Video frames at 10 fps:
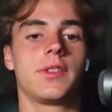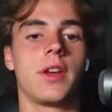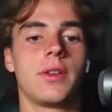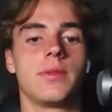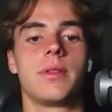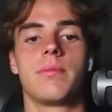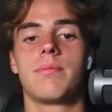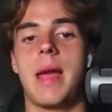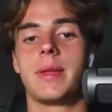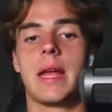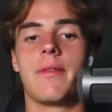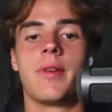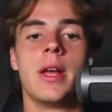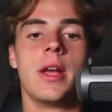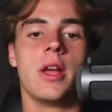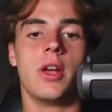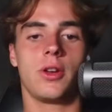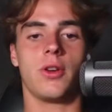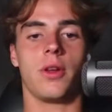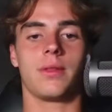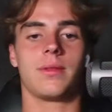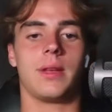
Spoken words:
So maybe they've got